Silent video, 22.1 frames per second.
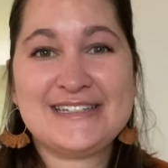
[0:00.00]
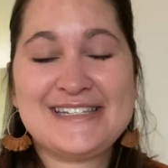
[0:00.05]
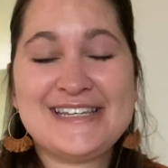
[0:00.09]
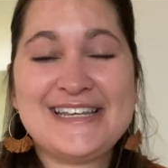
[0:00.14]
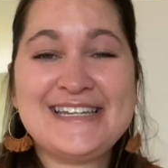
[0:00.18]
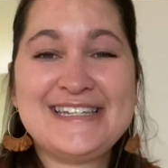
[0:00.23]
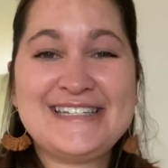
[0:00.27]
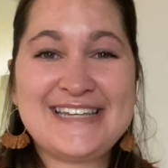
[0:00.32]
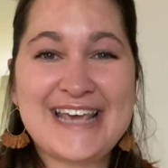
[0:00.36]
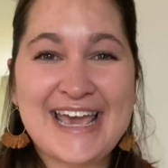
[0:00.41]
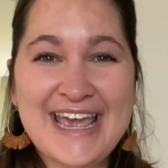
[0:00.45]

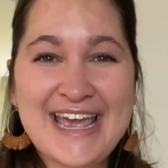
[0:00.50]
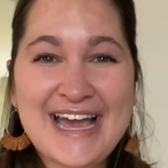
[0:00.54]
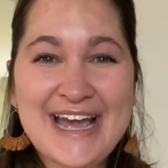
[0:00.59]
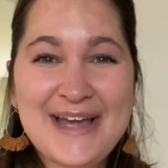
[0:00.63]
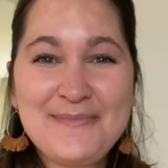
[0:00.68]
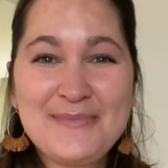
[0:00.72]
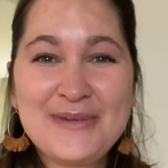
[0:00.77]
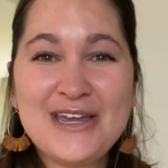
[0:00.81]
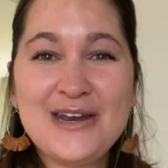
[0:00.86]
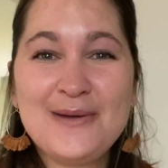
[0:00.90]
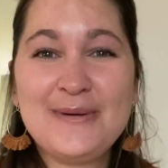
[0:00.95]
Today,
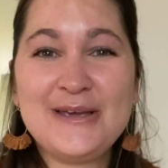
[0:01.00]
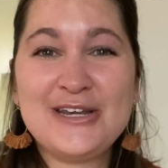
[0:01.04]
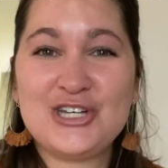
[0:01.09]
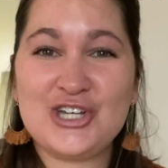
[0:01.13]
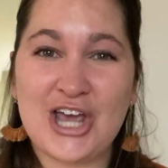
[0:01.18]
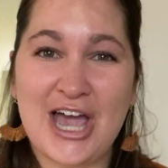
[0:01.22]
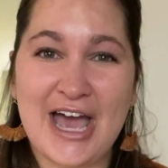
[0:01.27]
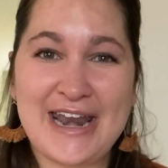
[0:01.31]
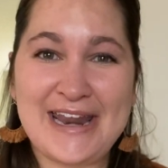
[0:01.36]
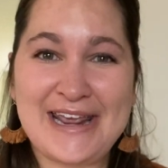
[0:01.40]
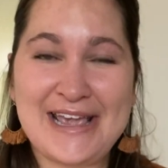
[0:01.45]
I'm gonna be
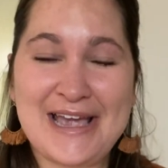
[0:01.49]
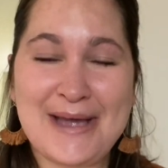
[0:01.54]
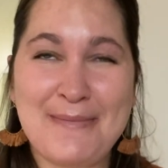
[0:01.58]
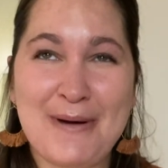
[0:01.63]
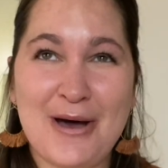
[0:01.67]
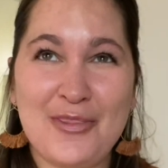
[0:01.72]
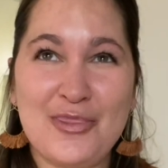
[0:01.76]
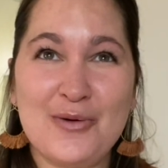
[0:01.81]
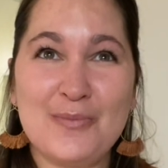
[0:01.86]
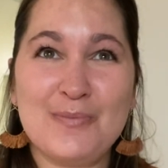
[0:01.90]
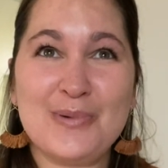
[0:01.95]
chatting
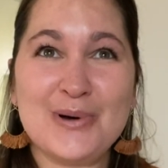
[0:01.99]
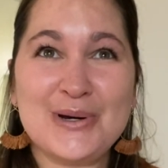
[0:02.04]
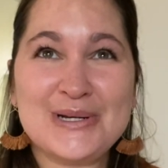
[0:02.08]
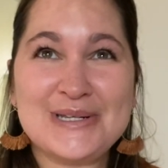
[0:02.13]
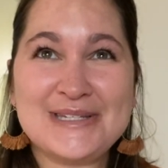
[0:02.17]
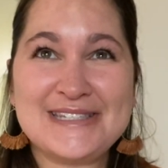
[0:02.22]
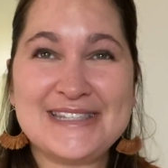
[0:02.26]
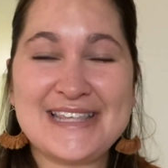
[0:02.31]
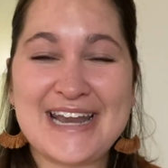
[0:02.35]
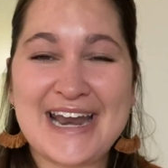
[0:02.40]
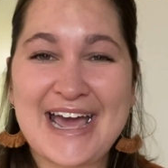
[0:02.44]
about the books
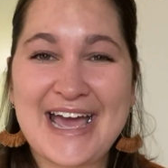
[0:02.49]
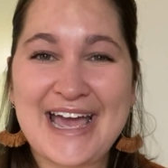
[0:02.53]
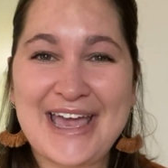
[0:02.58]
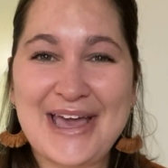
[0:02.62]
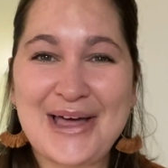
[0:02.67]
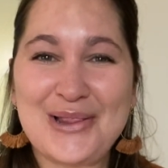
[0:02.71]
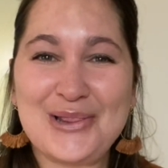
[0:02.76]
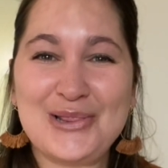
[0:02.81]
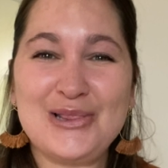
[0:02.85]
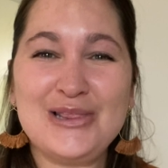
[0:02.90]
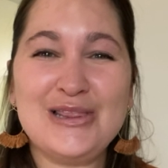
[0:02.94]
that I
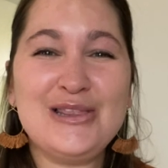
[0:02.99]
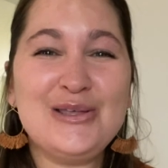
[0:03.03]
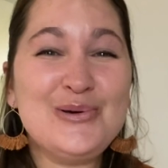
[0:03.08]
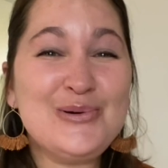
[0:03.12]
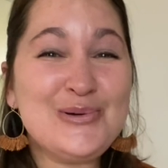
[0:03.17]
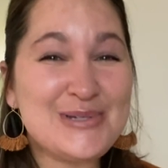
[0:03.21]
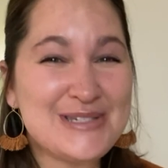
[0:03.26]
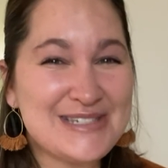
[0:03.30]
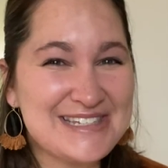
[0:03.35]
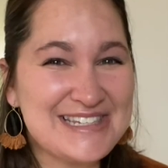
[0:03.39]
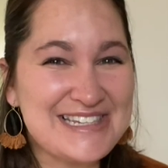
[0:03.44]

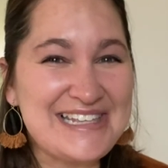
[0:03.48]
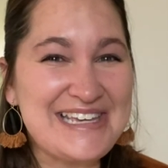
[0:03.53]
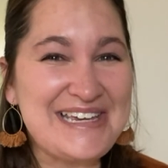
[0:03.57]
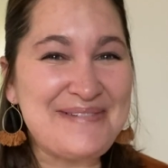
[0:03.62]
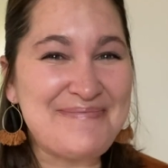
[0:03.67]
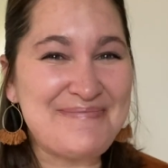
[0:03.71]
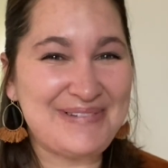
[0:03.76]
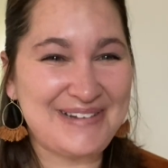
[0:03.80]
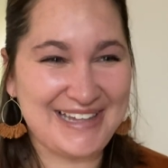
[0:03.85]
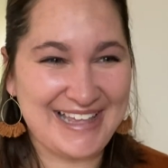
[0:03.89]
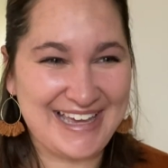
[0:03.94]
loosely
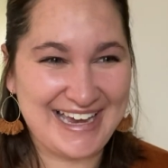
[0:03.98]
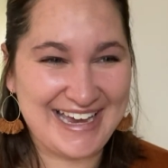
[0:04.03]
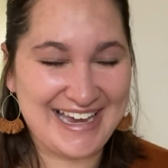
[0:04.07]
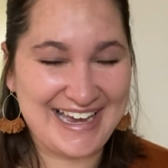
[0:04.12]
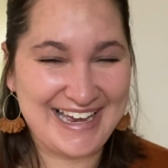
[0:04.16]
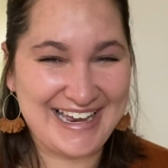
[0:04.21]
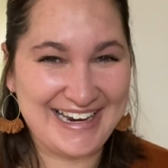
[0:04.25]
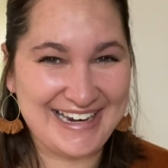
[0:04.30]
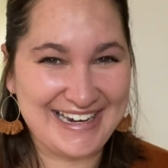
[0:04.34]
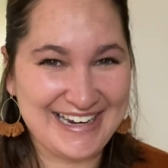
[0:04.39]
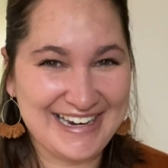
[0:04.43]

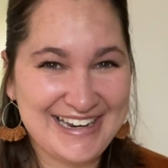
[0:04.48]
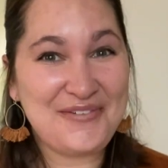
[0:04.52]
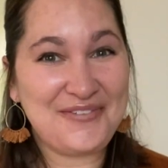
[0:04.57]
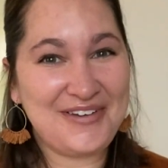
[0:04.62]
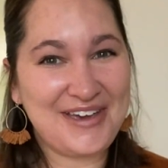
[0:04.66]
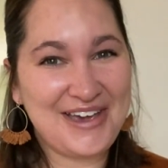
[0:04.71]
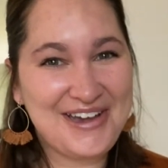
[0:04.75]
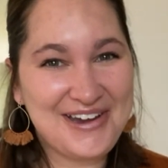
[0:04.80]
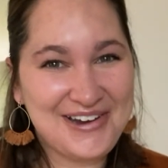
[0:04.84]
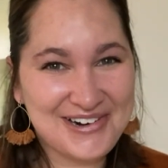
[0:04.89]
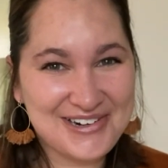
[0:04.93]
plan,
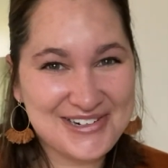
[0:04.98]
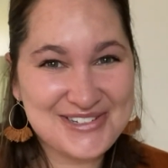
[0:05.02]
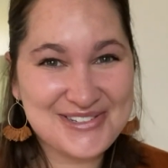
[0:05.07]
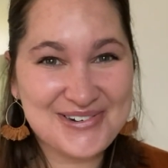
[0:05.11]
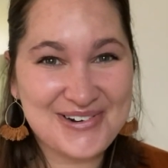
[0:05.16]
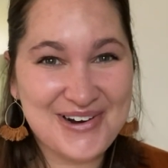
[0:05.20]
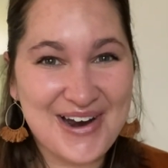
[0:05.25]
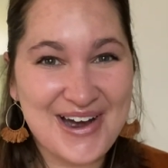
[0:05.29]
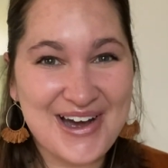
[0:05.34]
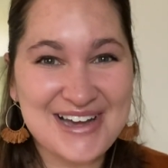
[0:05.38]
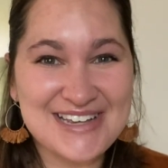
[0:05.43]
fingers
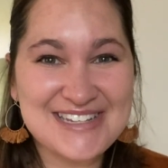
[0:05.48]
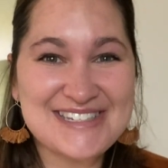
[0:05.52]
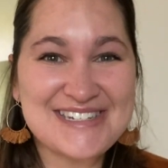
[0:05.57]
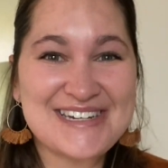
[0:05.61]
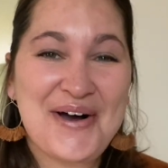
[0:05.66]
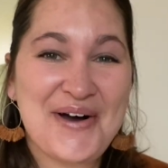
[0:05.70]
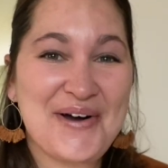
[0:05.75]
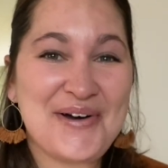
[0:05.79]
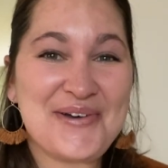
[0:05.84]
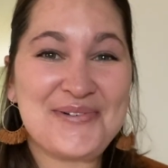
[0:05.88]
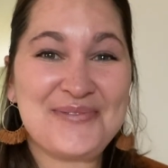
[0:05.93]
crossed,
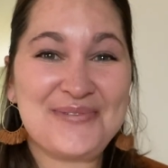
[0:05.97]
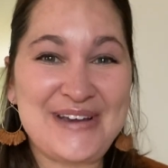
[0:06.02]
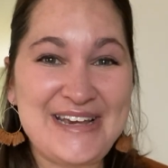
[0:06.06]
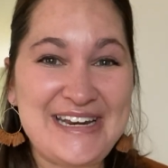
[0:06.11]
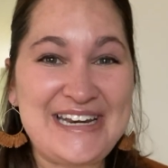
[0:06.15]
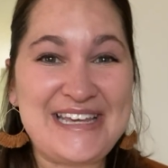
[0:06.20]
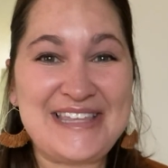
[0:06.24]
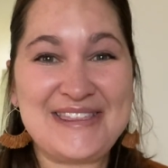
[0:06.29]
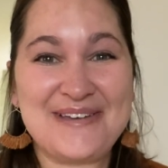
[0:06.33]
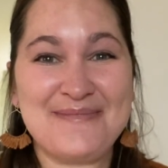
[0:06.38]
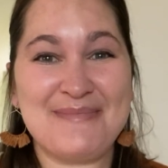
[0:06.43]
on
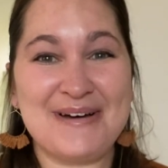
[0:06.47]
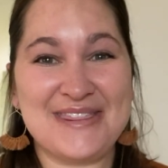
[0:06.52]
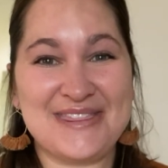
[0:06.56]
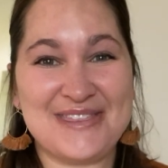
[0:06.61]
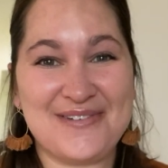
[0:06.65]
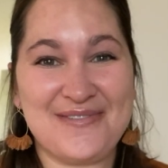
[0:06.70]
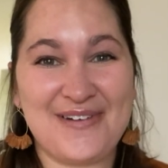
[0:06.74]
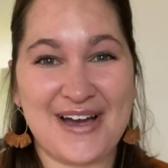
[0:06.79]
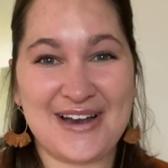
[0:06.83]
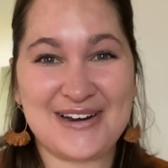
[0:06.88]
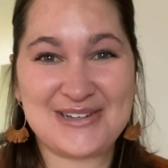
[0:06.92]
reading the month
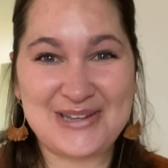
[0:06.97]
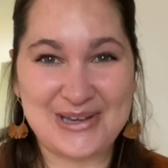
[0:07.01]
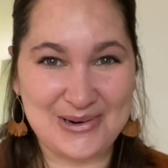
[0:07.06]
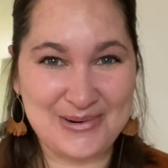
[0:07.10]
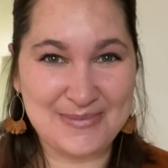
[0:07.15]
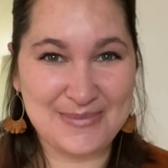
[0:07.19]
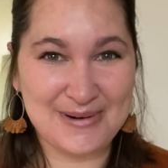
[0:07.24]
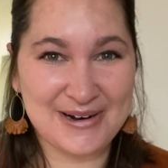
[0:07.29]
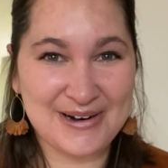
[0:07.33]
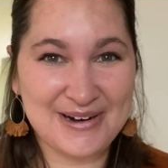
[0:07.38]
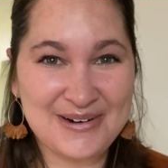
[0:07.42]
of
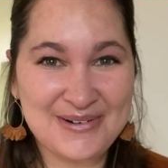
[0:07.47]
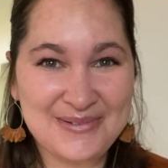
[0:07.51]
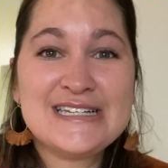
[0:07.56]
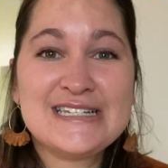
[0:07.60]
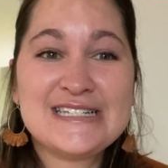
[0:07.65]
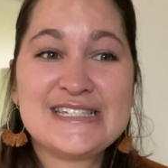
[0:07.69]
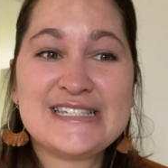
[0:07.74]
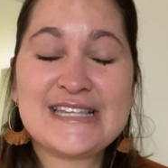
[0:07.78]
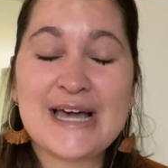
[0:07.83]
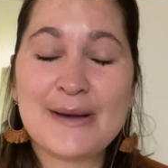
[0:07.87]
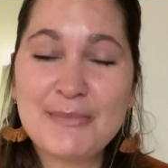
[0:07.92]
October.
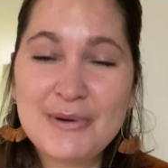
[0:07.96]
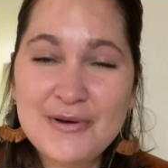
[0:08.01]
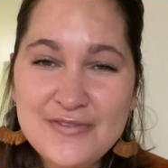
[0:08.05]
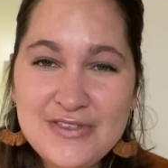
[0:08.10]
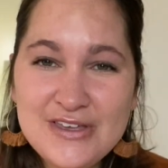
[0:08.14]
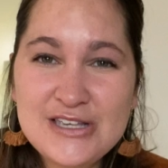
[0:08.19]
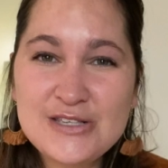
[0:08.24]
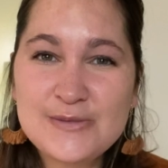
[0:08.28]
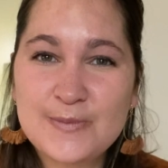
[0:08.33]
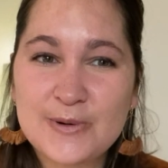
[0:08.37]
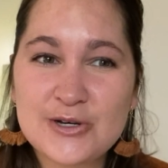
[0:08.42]
Some of
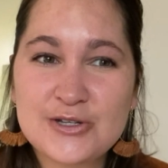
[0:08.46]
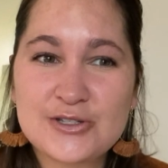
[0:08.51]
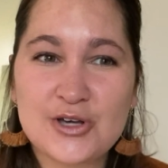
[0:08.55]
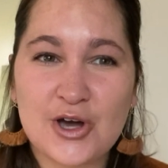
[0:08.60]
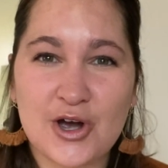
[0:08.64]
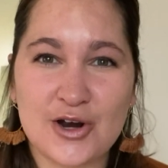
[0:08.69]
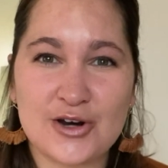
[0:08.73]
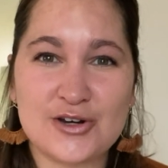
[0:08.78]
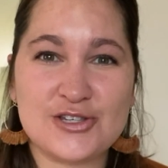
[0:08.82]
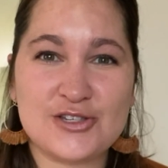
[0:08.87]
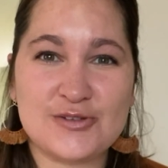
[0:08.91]
these books
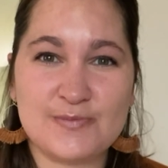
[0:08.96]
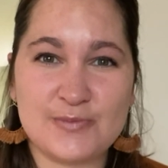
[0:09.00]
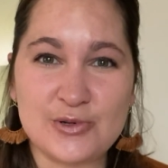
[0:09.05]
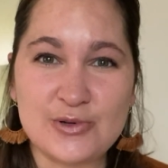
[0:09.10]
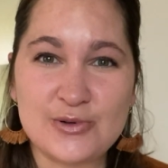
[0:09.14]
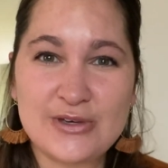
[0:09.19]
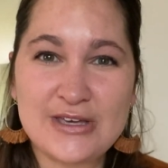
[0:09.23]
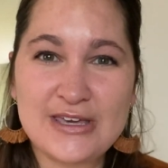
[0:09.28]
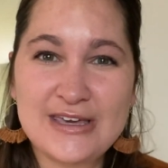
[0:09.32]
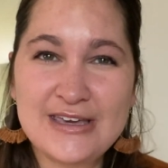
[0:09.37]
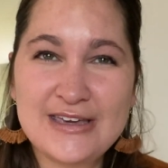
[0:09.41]
are
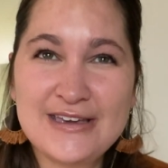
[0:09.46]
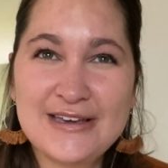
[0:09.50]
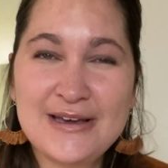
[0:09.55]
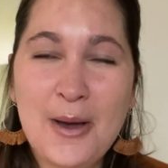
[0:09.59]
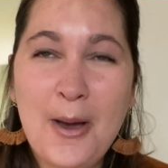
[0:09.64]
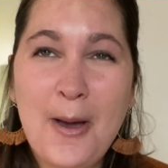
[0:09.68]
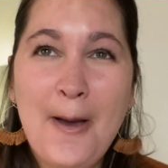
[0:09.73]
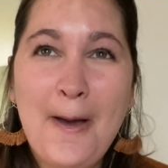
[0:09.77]
spooky,